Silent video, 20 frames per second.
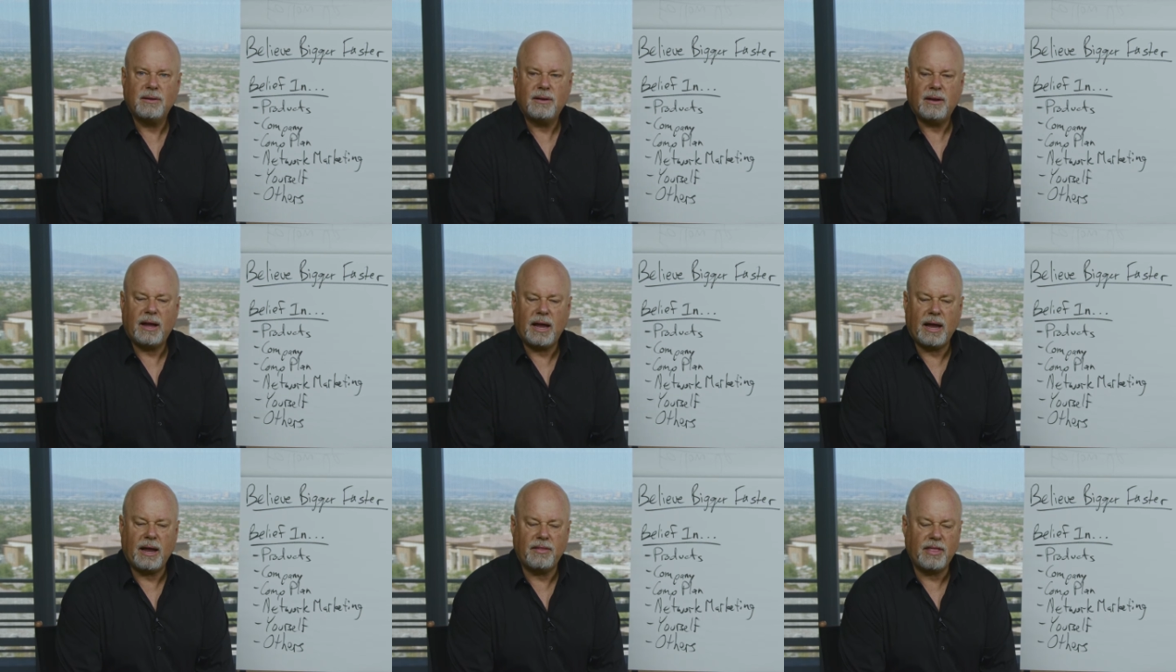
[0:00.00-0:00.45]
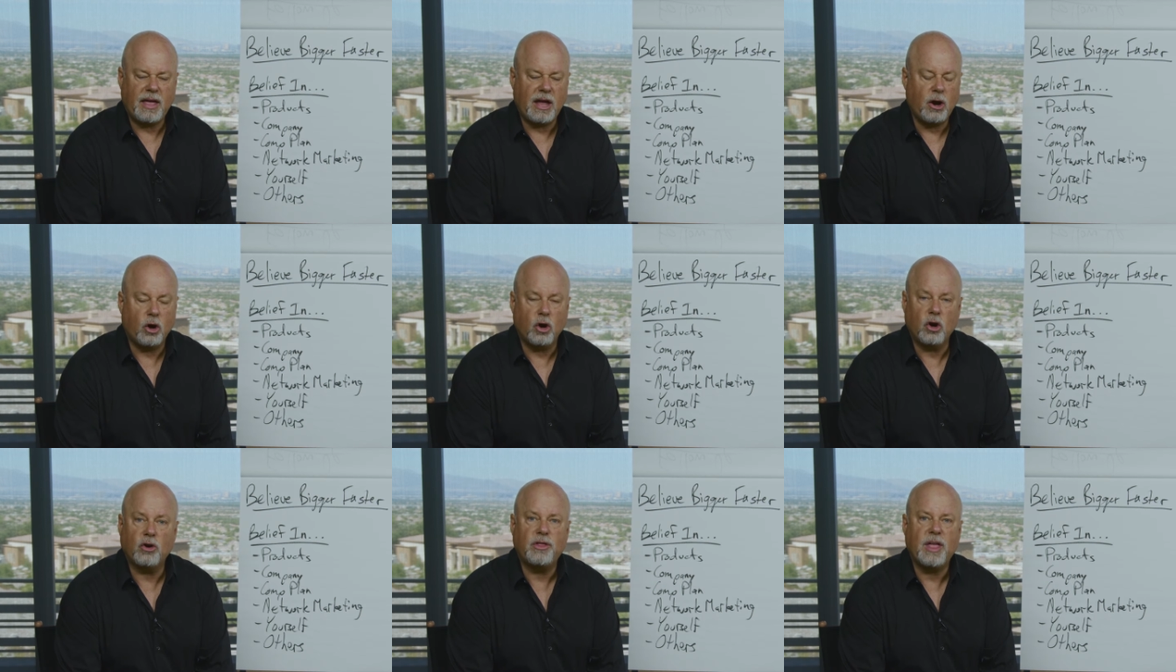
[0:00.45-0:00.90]
and they
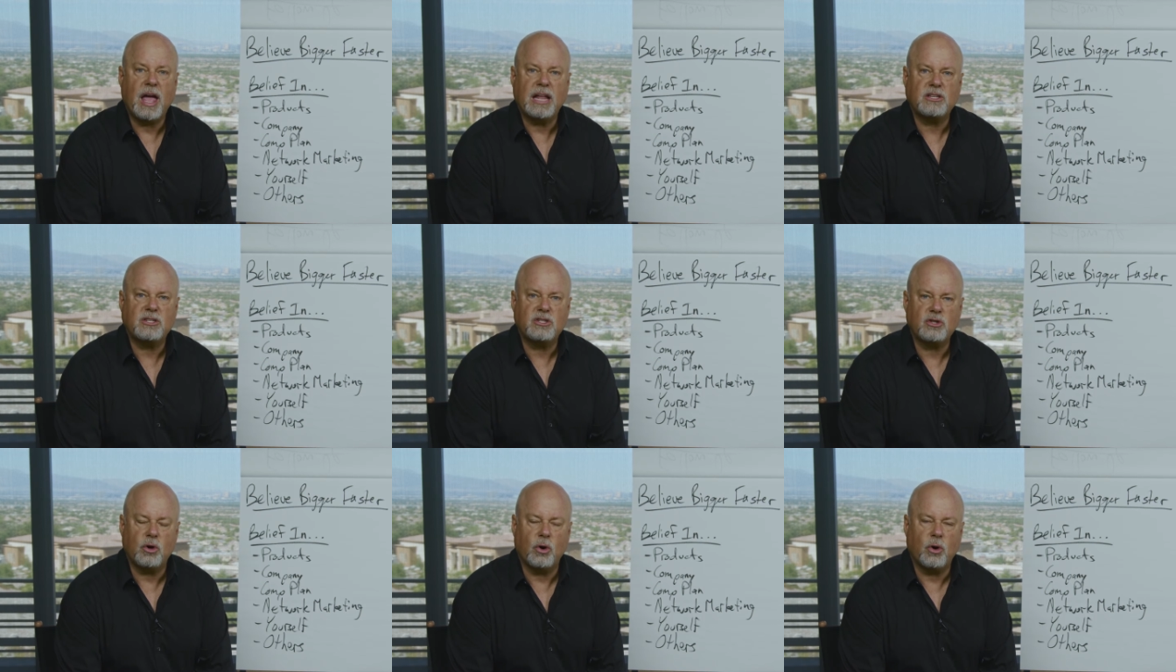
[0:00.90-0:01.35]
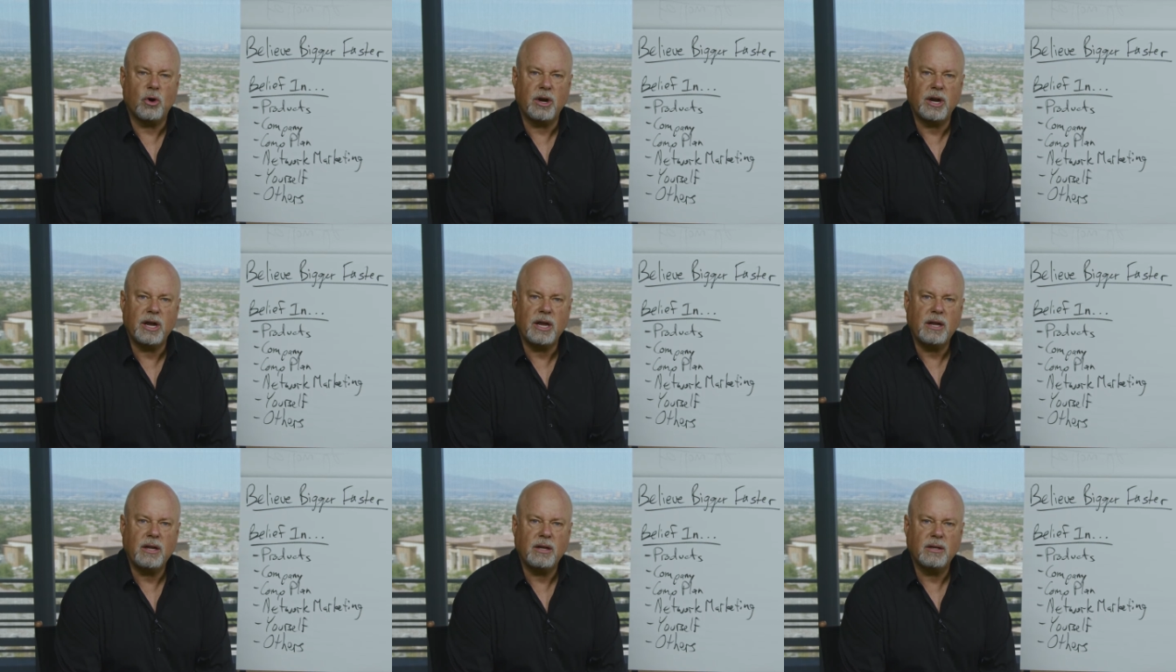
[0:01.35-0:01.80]
heard that
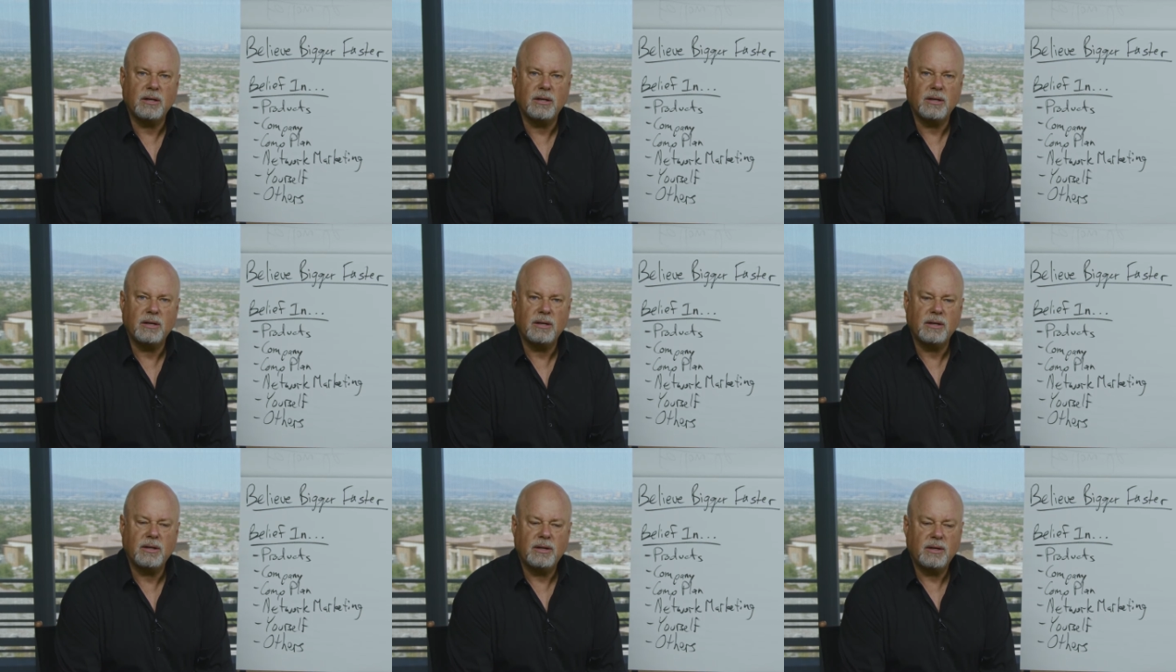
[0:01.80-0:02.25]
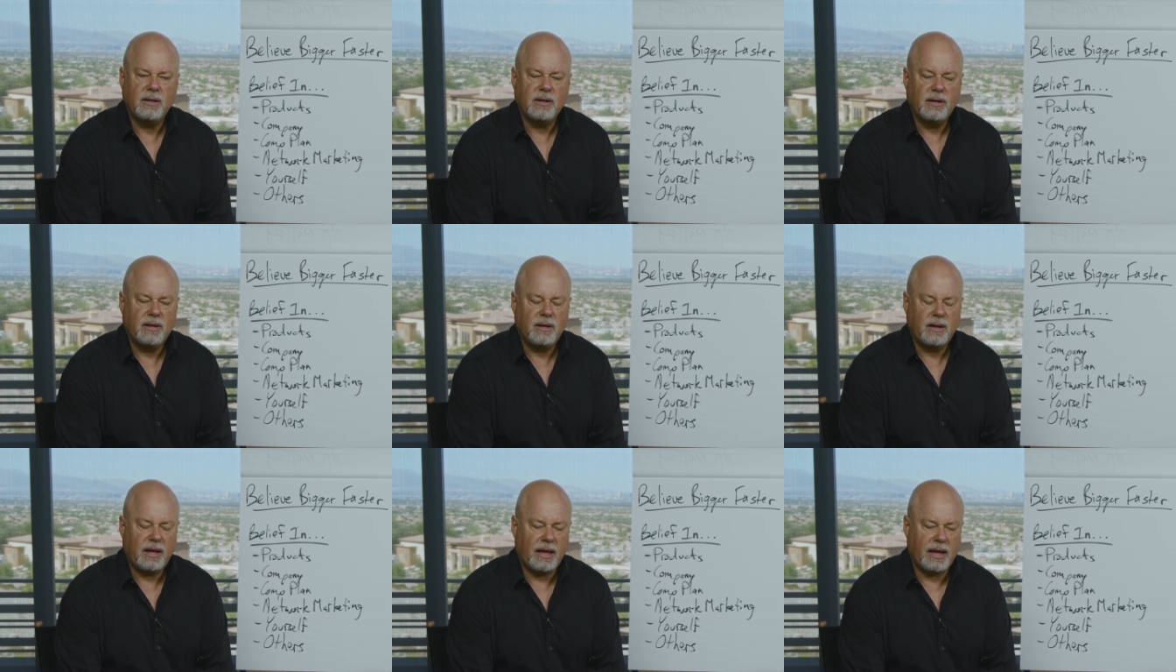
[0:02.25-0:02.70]
story
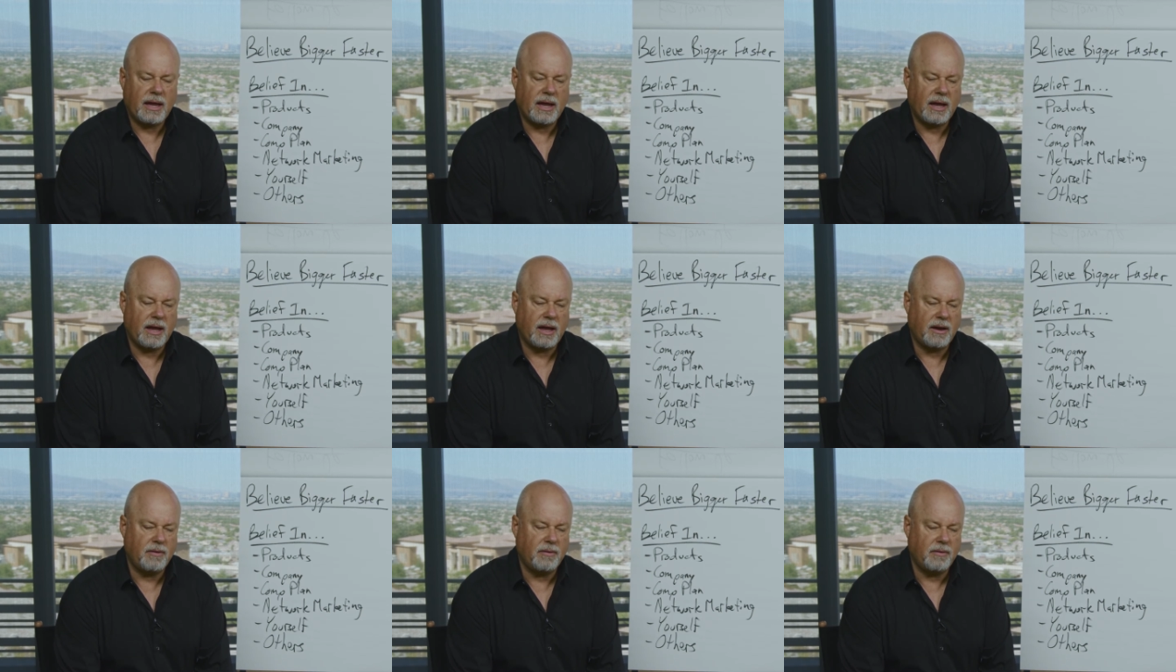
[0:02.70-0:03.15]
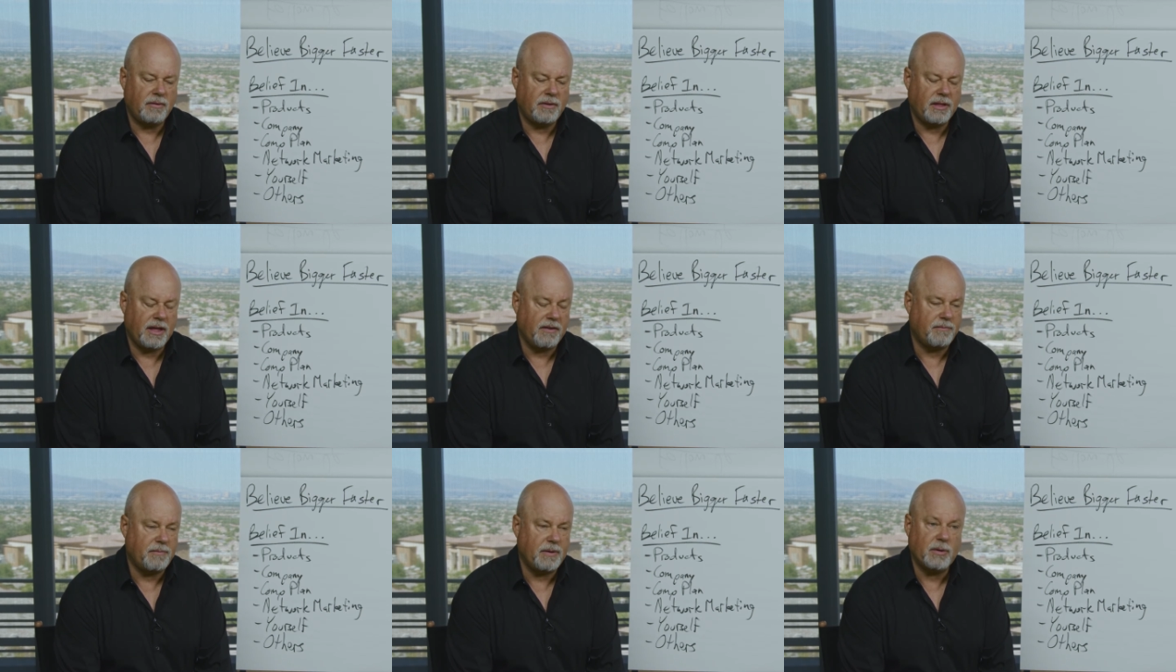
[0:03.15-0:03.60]
and
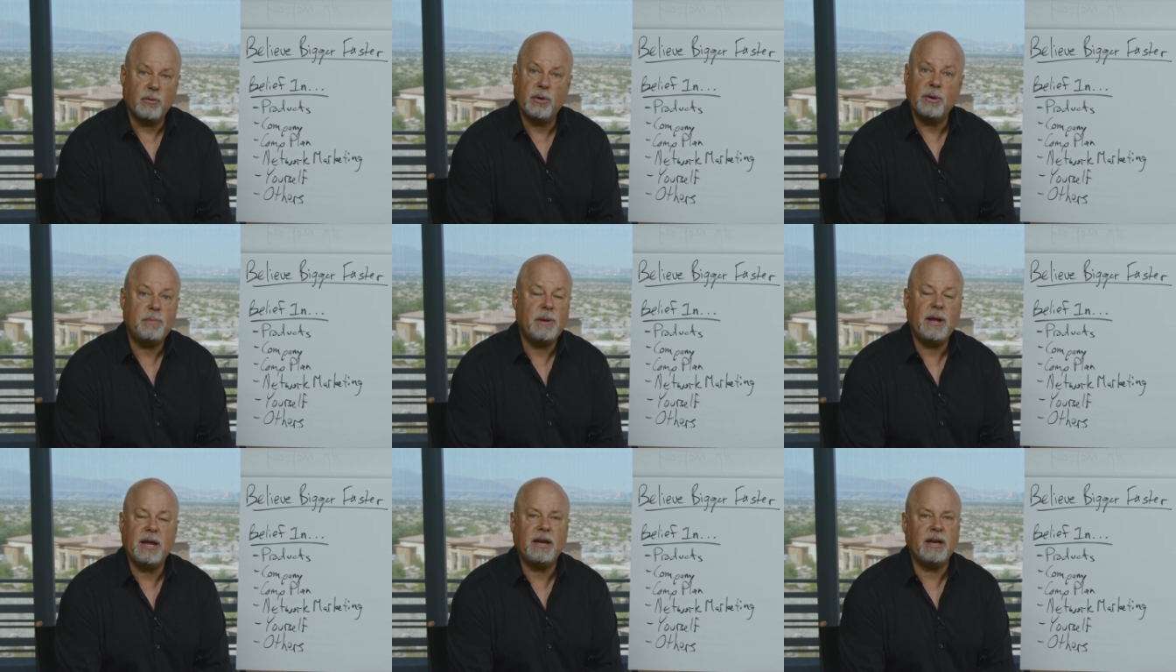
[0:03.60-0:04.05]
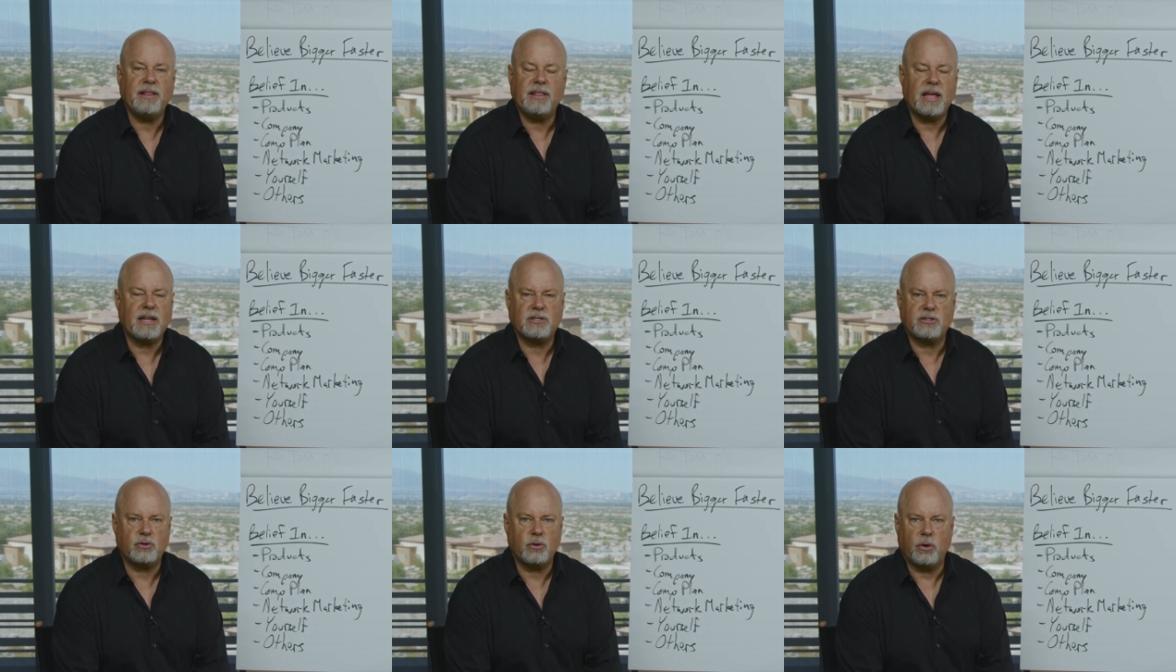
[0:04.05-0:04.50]
they've been repeating
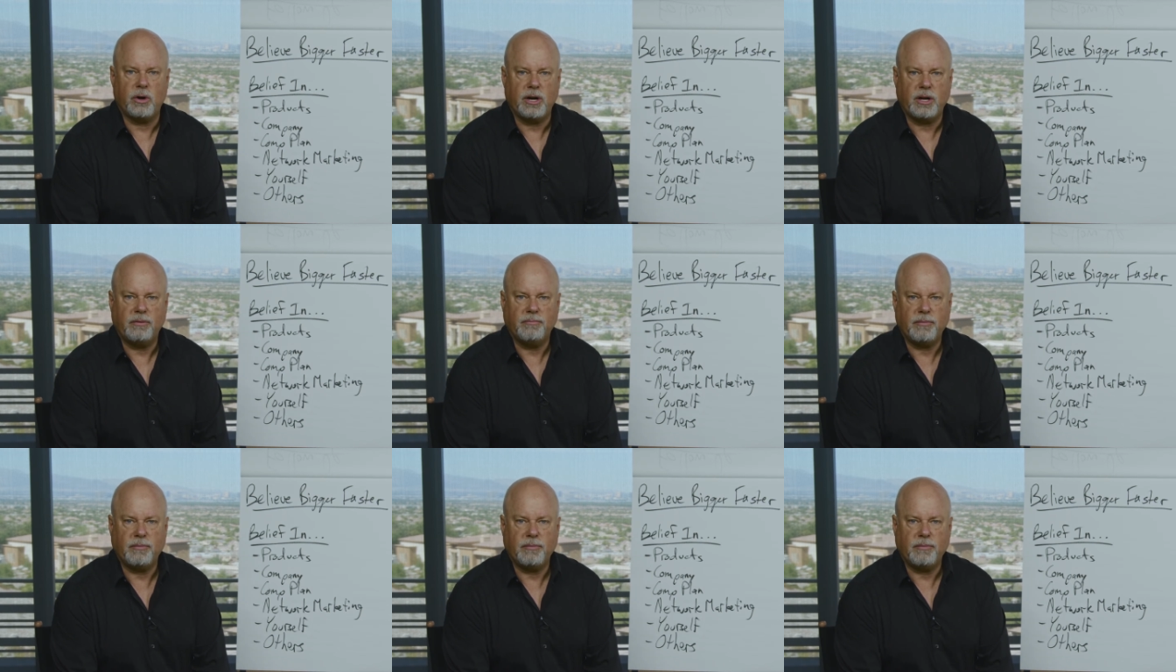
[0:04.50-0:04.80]
that story